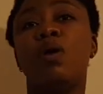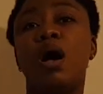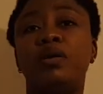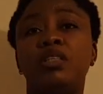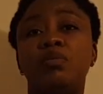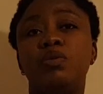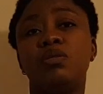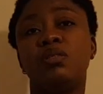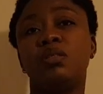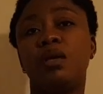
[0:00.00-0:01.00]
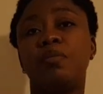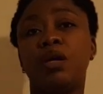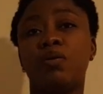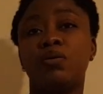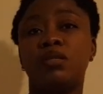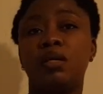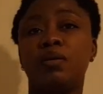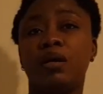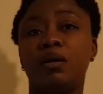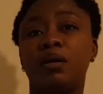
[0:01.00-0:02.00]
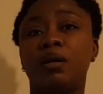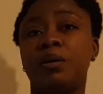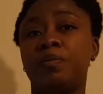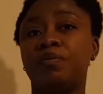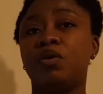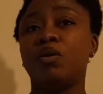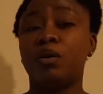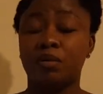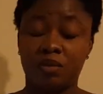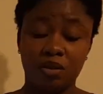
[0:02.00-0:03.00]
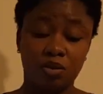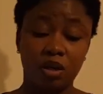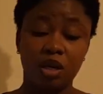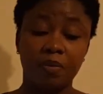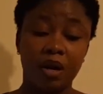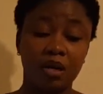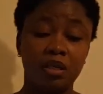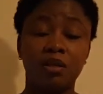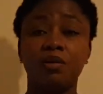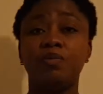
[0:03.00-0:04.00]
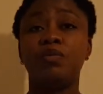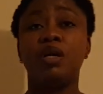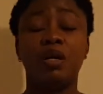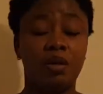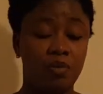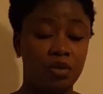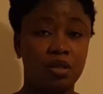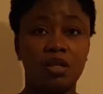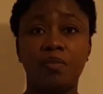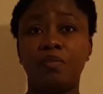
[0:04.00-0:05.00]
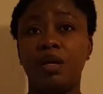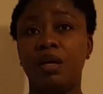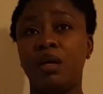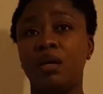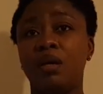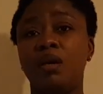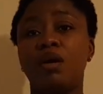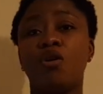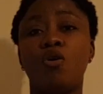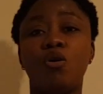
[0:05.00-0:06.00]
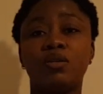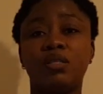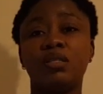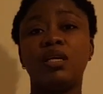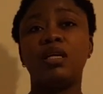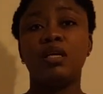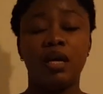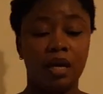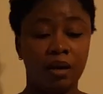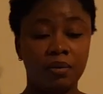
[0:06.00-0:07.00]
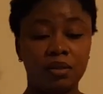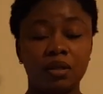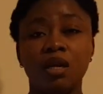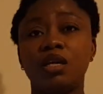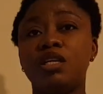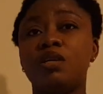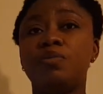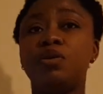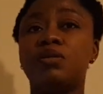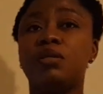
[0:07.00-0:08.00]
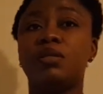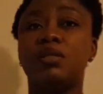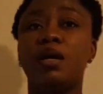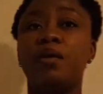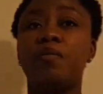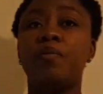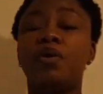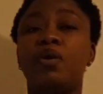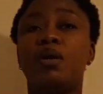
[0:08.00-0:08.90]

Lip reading: how the immune system may cause ill health. Still talking about the immune system may cause ill health. The immune system